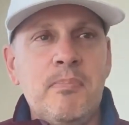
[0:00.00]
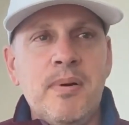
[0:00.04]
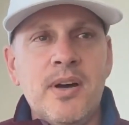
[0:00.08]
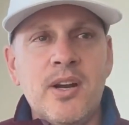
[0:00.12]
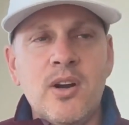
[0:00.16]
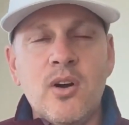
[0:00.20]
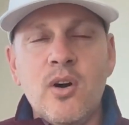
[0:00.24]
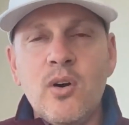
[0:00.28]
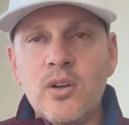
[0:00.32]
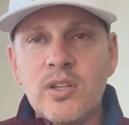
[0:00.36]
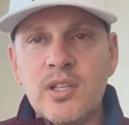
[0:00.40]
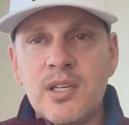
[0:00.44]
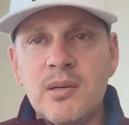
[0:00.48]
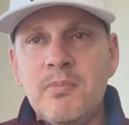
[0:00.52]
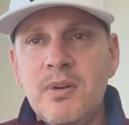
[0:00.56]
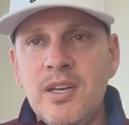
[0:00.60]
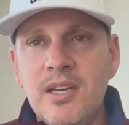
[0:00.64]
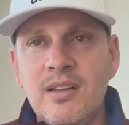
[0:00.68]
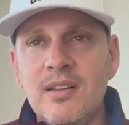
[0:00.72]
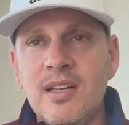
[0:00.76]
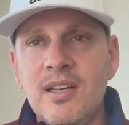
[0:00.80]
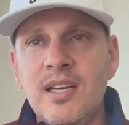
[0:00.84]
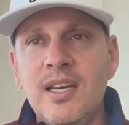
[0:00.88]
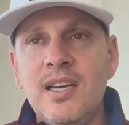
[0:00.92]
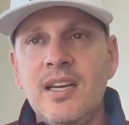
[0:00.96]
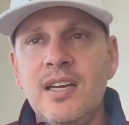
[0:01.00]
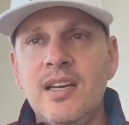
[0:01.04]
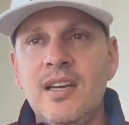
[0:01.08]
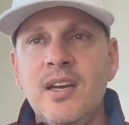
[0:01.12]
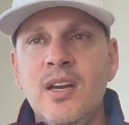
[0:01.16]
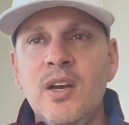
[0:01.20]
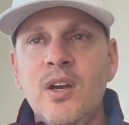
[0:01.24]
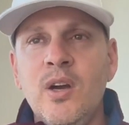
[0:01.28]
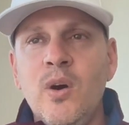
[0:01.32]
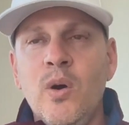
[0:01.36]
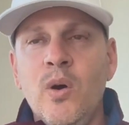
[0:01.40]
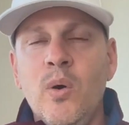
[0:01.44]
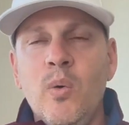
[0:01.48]
But ultimately,
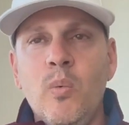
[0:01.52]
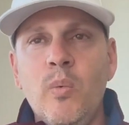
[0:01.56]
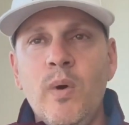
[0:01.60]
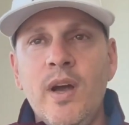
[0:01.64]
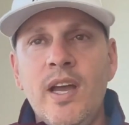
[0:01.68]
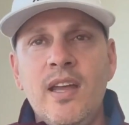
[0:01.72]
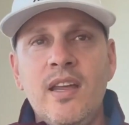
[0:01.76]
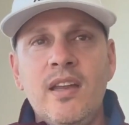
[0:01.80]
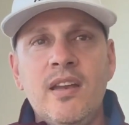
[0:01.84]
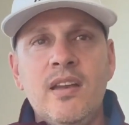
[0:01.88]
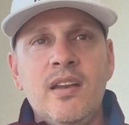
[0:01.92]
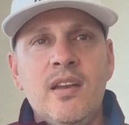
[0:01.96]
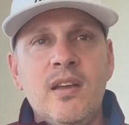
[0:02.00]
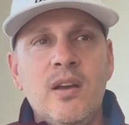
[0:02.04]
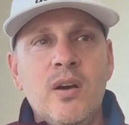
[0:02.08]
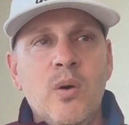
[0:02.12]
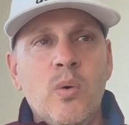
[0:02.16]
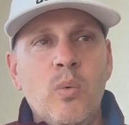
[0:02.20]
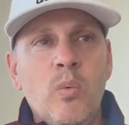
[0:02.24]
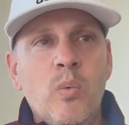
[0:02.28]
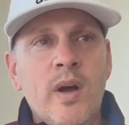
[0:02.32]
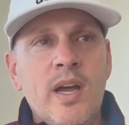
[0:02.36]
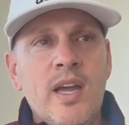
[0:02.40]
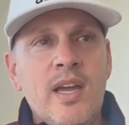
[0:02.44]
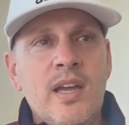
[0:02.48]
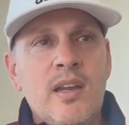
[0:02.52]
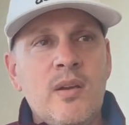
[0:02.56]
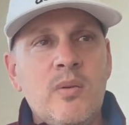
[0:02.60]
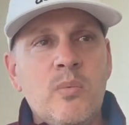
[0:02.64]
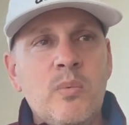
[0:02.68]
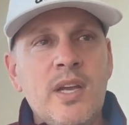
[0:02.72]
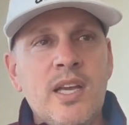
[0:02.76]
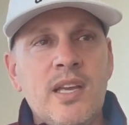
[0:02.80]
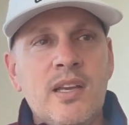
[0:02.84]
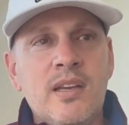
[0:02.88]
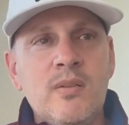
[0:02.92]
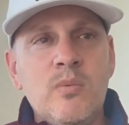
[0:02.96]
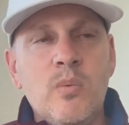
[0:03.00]
when
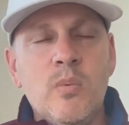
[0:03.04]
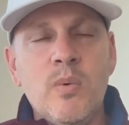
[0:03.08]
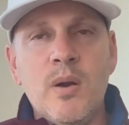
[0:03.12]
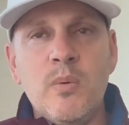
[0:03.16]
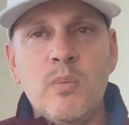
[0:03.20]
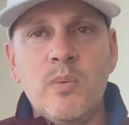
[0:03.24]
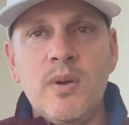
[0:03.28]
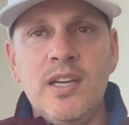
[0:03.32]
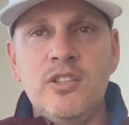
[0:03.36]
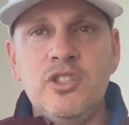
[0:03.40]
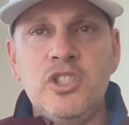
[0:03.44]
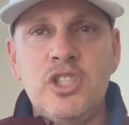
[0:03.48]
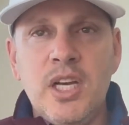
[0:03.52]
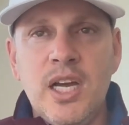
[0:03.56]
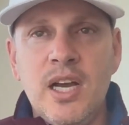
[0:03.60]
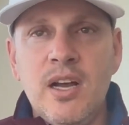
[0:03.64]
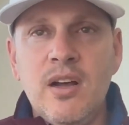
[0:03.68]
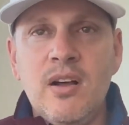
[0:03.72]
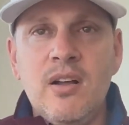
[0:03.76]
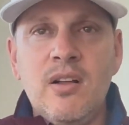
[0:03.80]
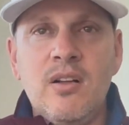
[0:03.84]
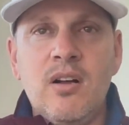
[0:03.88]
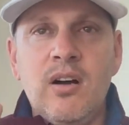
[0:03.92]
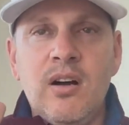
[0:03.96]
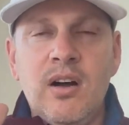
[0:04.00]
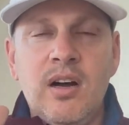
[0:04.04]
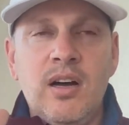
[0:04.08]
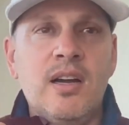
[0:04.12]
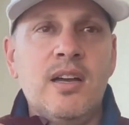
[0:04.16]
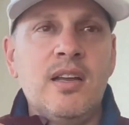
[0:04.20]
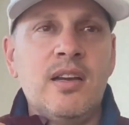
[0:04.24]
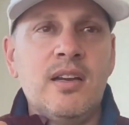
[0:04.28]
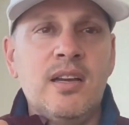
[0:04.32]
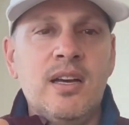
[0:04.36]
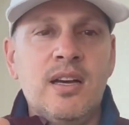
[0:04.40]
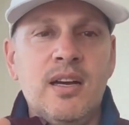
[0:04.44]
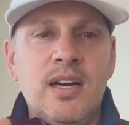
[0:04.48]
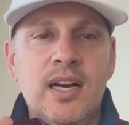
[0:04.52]
we gel
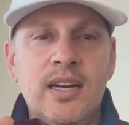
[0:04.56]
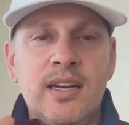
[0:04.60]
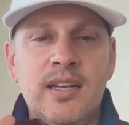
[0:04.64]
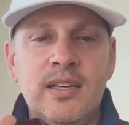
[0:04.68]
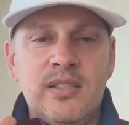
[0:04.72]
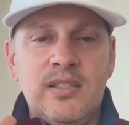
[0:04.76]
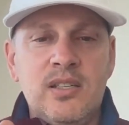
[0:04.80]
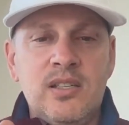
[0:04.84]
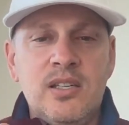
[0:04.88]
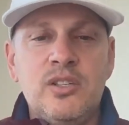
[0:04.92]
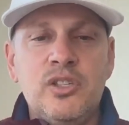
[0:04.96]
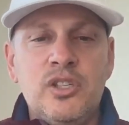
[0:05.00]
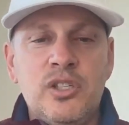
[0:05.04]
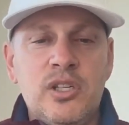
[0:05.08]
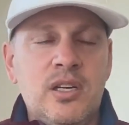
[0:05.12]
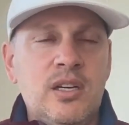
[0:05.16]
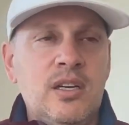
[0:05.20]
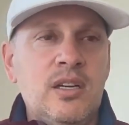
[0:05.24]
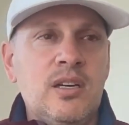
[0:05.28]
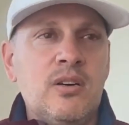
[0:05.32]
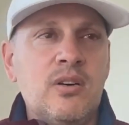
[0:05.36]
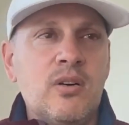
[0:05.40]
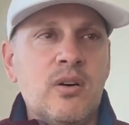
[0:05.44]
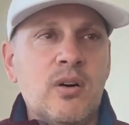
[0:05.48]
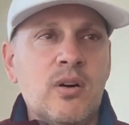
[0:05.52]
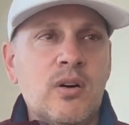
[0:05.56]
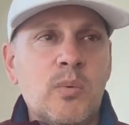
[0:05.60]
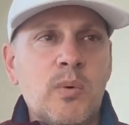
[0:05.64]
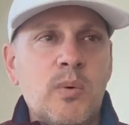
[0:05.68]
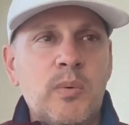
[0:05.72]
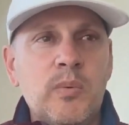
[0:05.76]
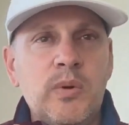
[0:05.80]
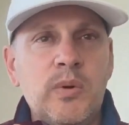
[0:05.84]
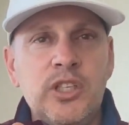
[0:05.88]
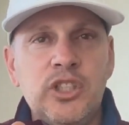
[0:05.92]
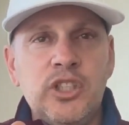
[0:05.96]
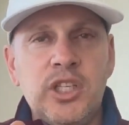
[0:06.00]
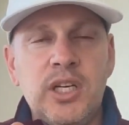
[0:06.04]
on a decision, or
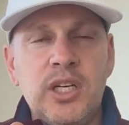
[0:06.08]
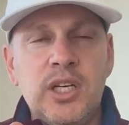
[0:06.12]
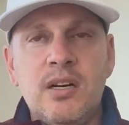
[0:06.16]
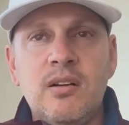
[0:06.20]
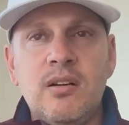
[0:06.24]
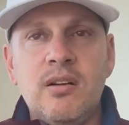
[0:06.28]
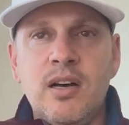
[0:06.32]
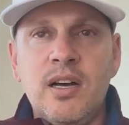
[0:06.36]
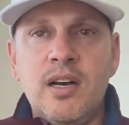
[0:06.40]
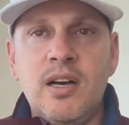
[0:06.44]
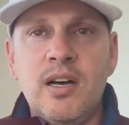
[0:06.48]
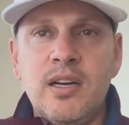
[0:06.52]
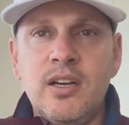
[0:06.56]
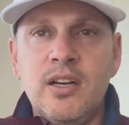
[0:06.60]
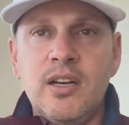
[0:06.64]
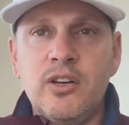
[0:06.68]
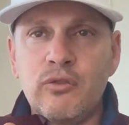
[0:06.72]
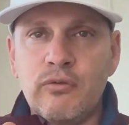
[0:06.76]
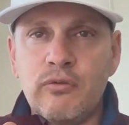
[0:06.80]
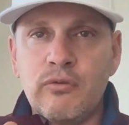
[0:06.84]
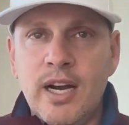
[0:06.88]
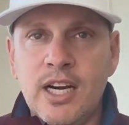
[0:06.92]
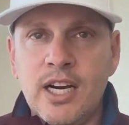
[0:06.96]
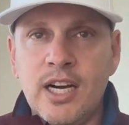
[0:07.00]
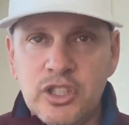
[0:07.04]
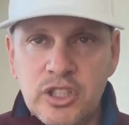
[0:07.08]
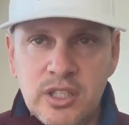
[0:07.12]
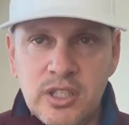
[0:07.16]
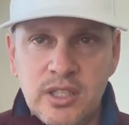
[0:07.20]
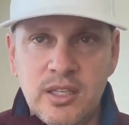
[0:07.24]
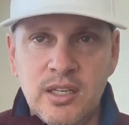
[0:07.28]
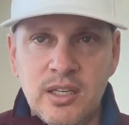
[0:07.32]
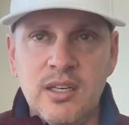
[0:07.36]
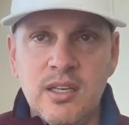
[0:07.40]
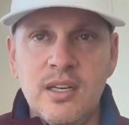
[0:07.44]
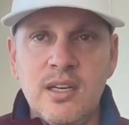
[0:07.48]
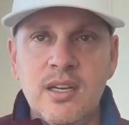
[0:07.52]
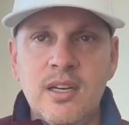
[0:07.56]
when we gel on a
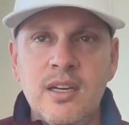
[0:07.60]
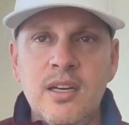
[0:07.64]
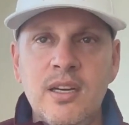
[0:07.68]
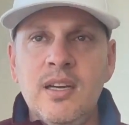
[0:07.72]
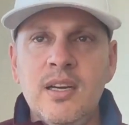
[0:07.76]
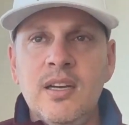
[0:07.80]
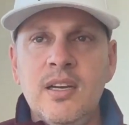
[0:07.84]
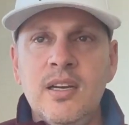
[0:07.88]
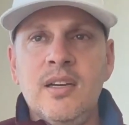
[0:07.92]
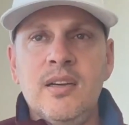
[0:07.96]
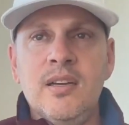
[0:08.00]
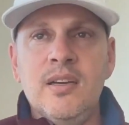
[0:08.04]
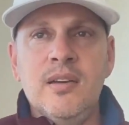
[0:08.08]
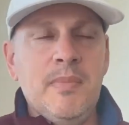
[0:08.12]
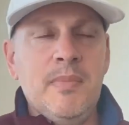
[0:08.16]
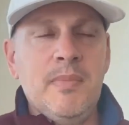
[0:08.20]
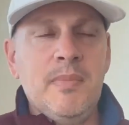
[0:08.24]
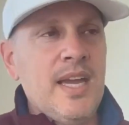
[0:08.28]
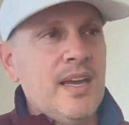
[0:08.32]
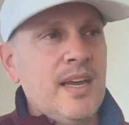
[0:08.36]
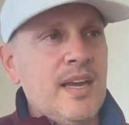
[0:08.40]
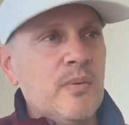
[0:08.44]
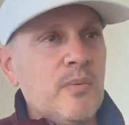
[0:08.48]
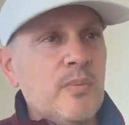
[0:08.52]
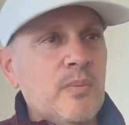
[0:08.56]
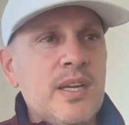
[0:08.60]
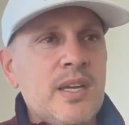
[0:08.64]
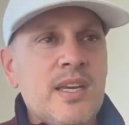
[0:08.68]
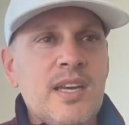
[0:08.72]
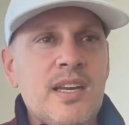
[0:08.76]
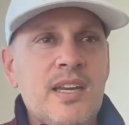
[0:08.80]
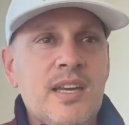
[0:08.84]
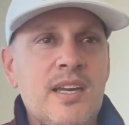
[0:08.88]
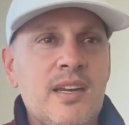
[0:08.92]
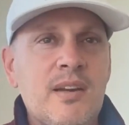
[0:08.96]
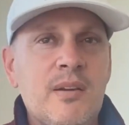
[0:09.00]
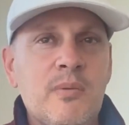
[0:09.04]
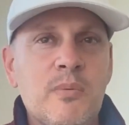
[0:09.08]
direction, man, we
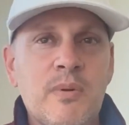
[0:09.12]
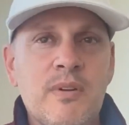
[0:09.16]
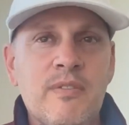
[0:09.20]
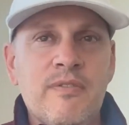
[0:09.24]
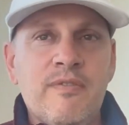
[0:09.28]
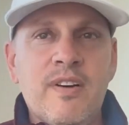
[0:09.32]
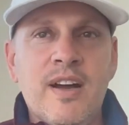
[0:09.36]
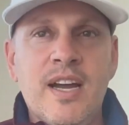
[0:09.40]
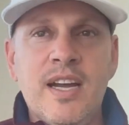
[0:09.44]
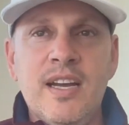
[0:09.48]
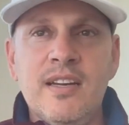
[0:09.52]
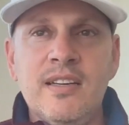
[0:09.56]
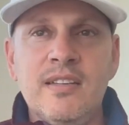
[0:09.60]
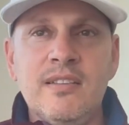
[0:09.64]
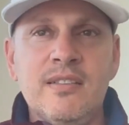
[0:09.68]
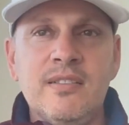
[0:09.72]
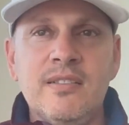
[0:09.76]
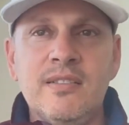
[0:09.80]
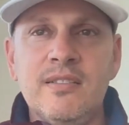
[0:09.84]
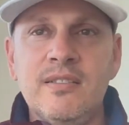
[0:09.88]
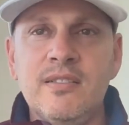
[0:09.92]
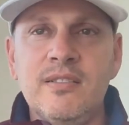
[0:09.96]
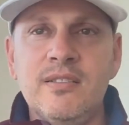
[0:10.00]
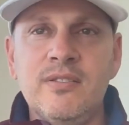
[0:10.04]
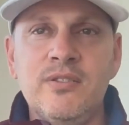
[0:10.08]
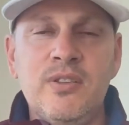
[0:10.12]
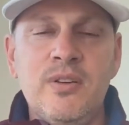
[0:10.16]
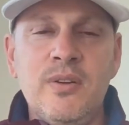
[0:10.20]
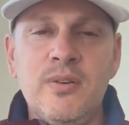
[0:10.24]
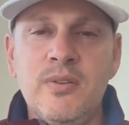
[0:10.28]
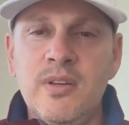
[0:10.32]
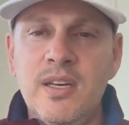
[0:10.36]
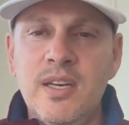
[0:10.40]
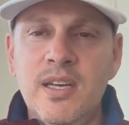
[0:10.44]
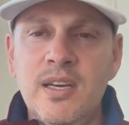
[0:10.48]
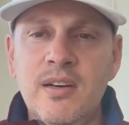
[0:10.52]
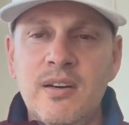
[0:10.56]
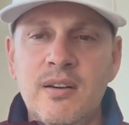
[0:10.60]
get in and we fight
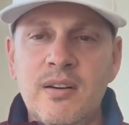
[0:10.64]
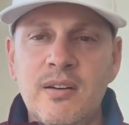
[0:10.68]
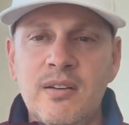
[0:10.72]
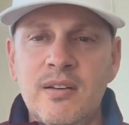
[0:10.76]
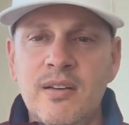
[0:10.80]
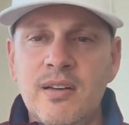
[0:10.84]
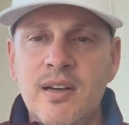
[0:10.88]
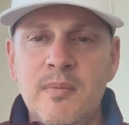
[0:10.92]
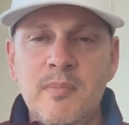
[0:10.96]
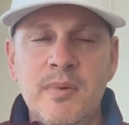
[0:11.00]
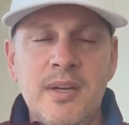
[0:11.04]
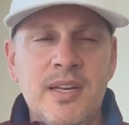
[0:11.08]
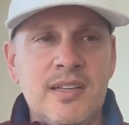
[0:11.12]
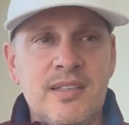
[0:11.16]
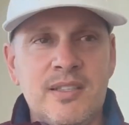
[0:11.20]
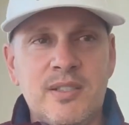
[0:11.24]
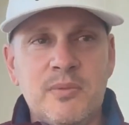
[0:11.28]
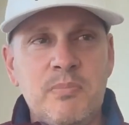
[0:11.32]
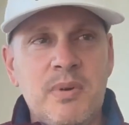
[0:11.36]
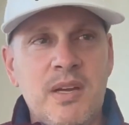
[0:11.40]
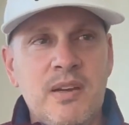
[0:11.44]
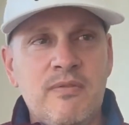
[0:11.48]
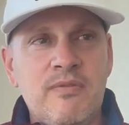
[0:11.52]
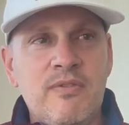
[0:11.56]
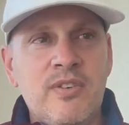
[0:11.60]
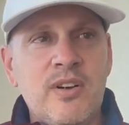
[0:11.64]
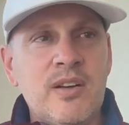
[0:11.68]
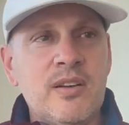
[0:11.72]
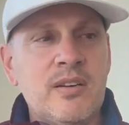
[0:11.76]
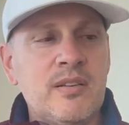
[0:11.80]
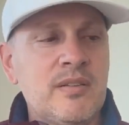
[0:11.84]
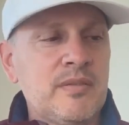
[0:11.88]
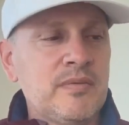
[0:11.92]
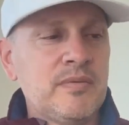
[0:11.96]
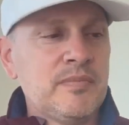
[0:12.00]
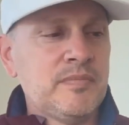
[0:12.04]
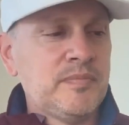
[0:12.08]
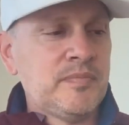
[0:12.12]
tooth and nail. It's been
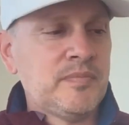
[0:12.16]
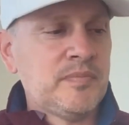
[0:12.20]
fun.